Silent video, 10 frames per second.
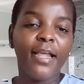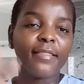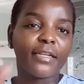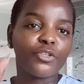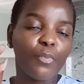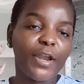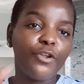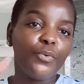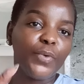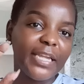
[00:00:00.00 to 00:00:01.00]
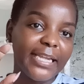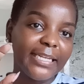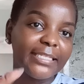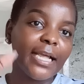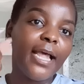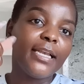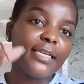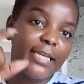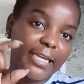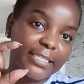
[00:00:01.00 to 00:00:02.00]
that's when you eat
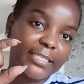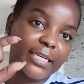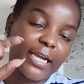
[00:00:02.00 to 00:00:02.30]
less